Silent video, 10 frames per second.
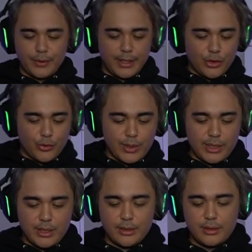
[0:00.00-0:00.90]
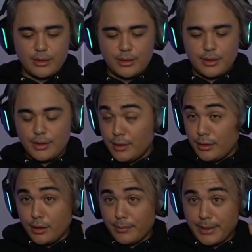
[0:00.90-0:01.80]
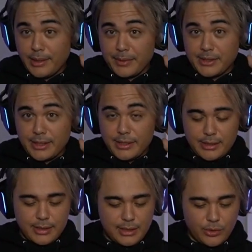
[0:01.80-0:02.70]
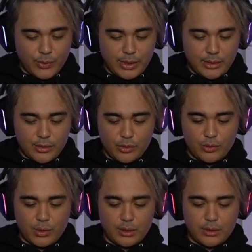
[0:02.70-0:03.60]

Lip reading: in 3. Oh man, I'm excited. 3, 2, 1.